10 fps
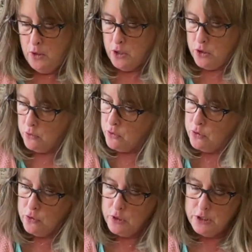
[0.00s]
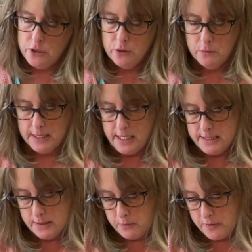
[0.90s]
You could do what I
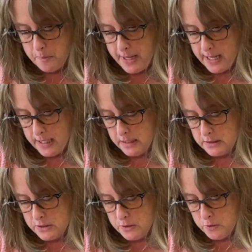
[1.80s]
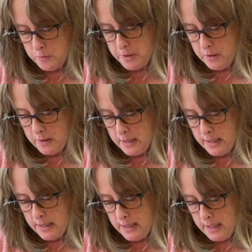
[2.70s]
did with the packing tube.
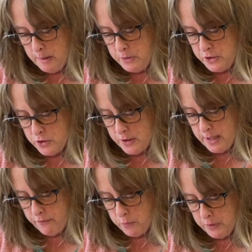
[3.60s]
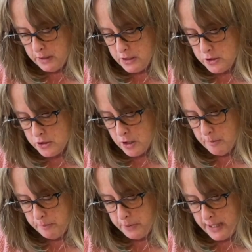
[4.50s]
Be sure you have a really
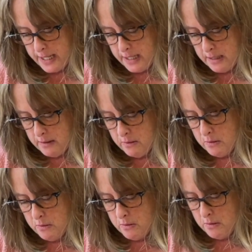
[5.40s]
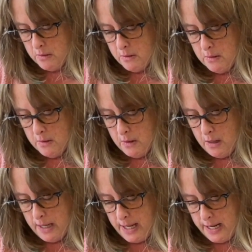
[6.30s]
sharp blade
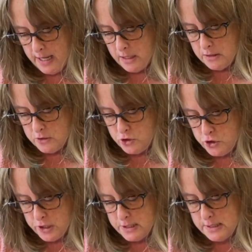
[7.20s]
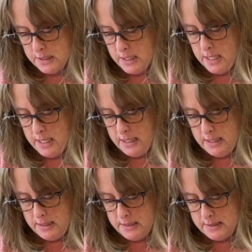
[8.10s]
and just cut it
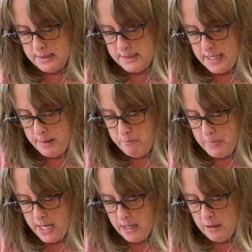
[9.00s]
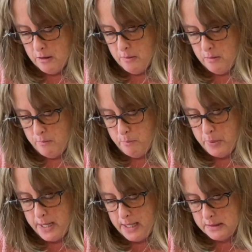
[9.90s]
in the same manner,
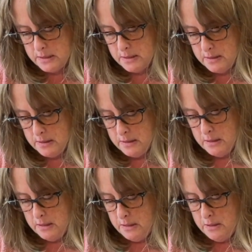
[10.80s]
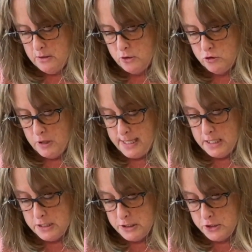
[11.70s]
but try
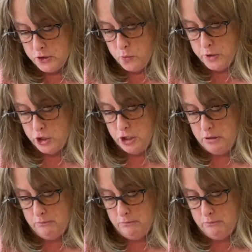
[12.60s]
not to squish it.